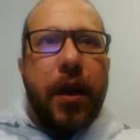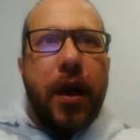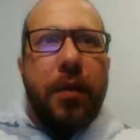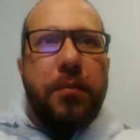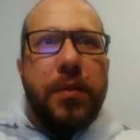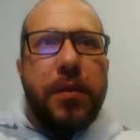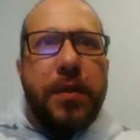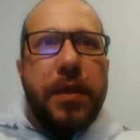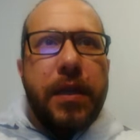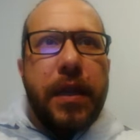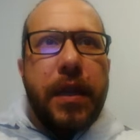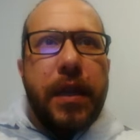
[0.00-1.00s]

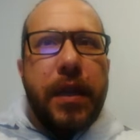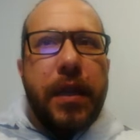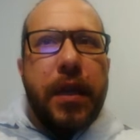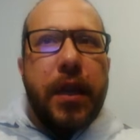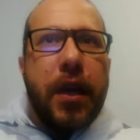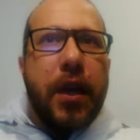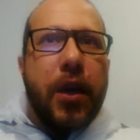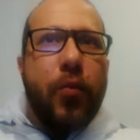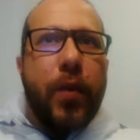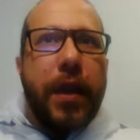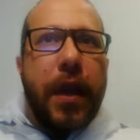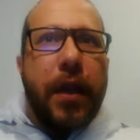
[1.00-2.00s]
obviously
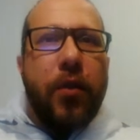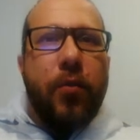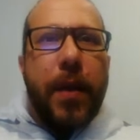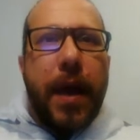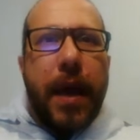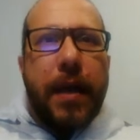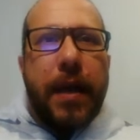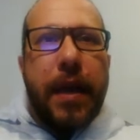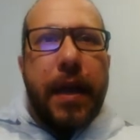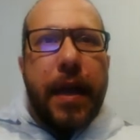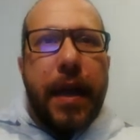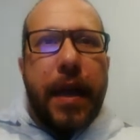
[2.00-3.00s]
we can go
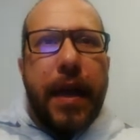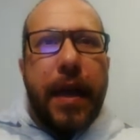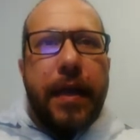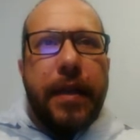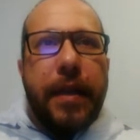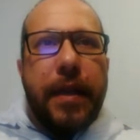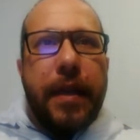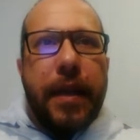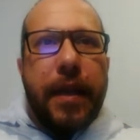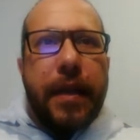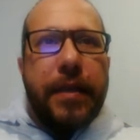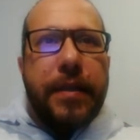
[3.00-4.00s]
back and
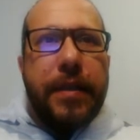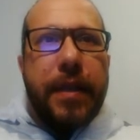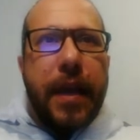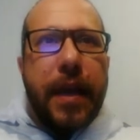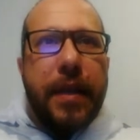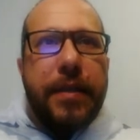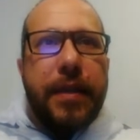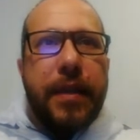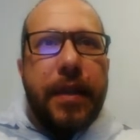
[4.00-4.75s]
select